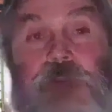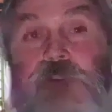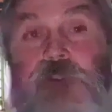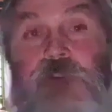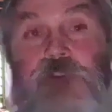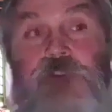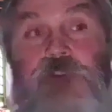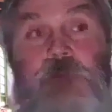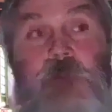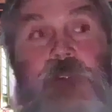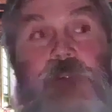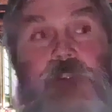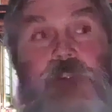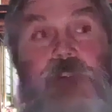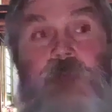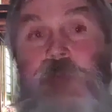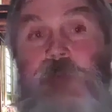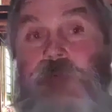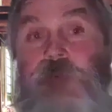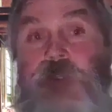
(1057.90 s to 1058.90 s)
Because I'm coming
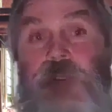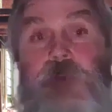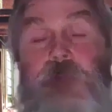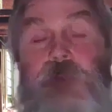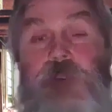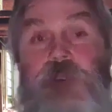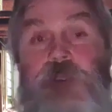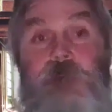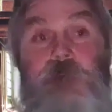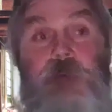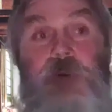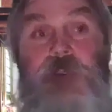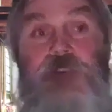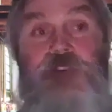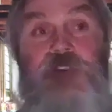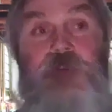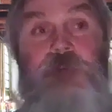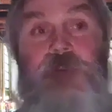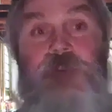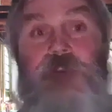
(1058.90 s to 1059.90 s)
back to return to my
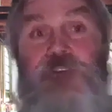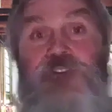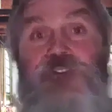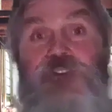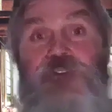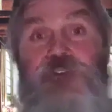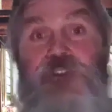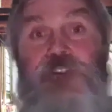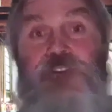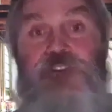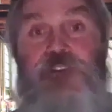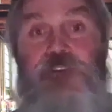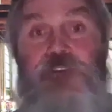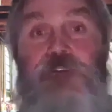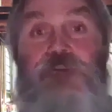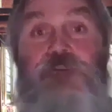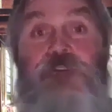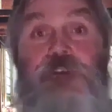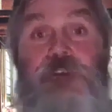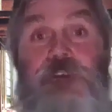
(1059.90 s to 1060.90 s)
temple that I'm going to place
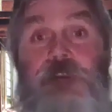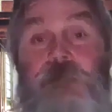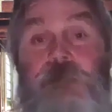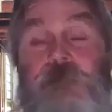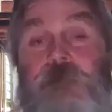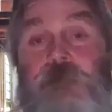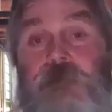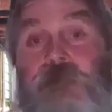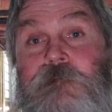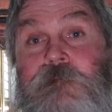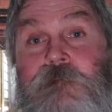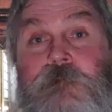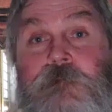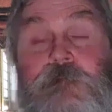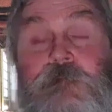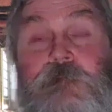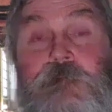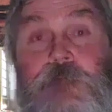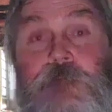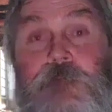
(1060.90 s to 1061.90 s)
amongst you
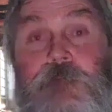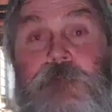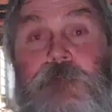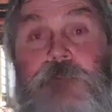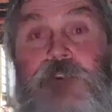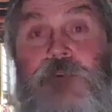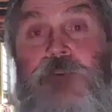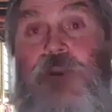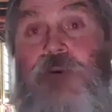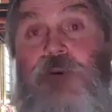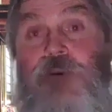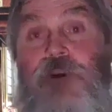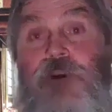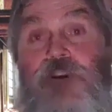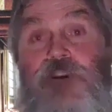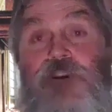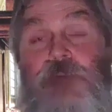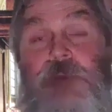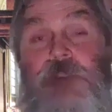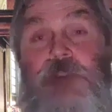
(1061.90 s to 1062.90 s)
eternally.
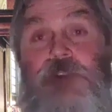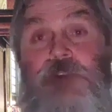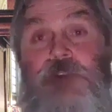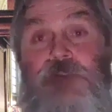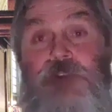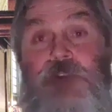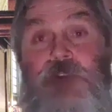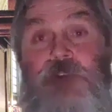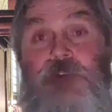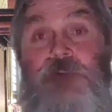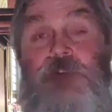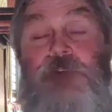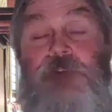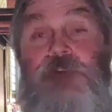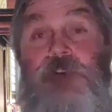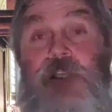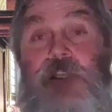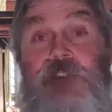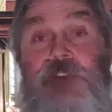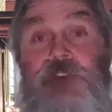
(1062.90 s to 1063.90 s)
You'll no longer
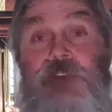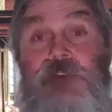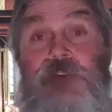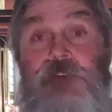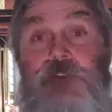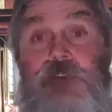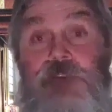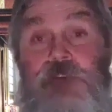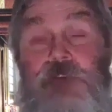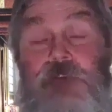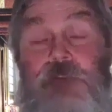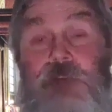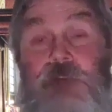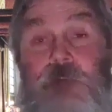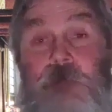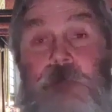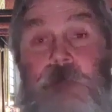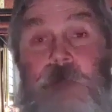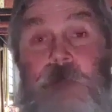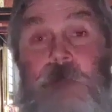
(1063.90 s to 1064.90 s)
be the taunts of
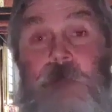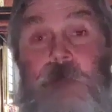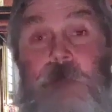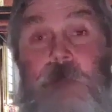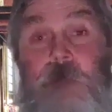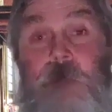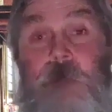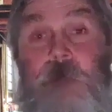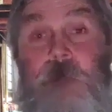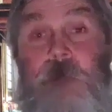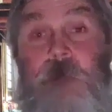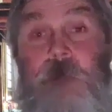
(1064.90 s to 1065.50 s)
nations,